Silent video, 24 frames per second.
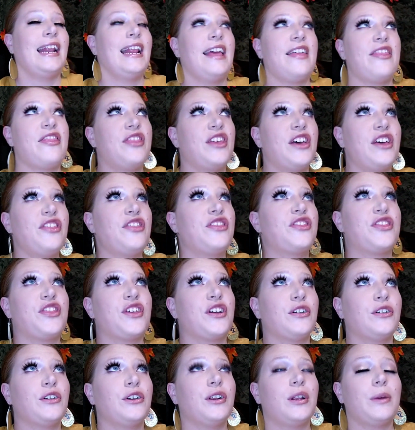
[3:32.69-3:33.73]
And the
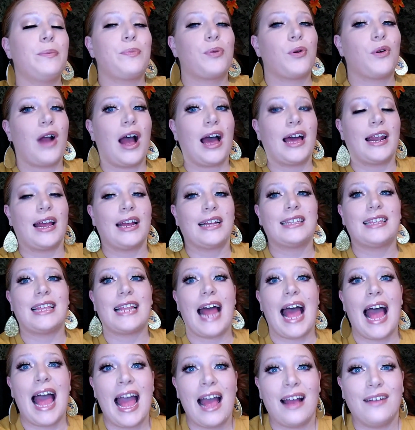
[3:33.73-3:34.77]
third product
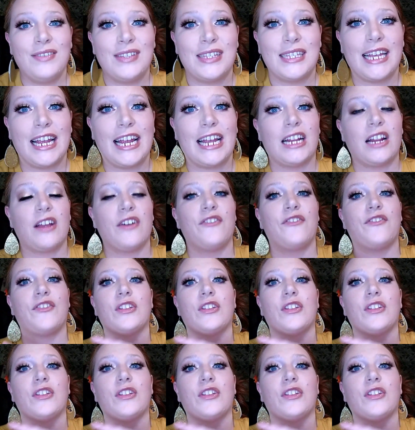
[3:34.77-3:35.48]
that I have seen